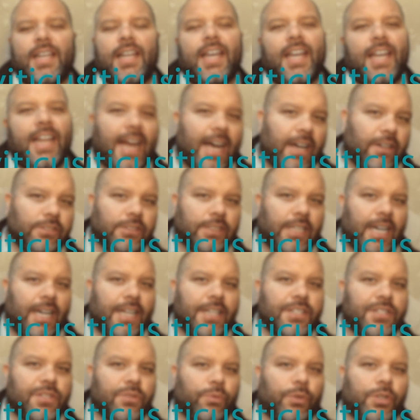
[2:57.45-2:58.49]
It
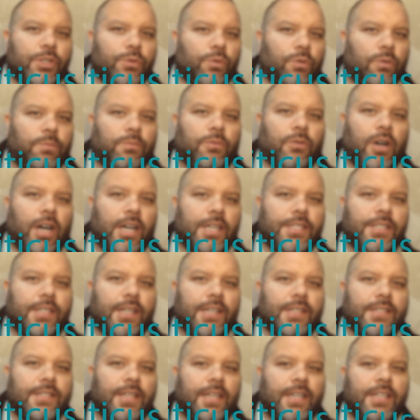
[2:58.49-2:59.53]
outlines the ritual
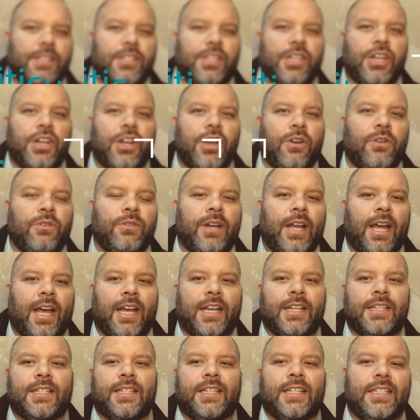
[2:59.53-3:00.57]
process that is known
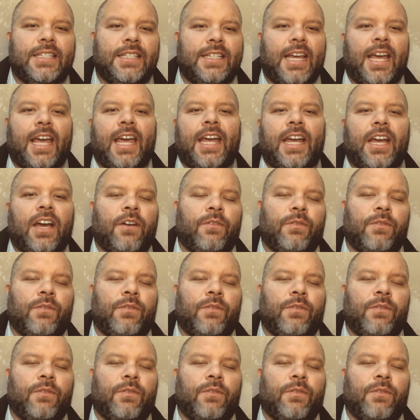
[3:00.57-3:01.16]
as the Day of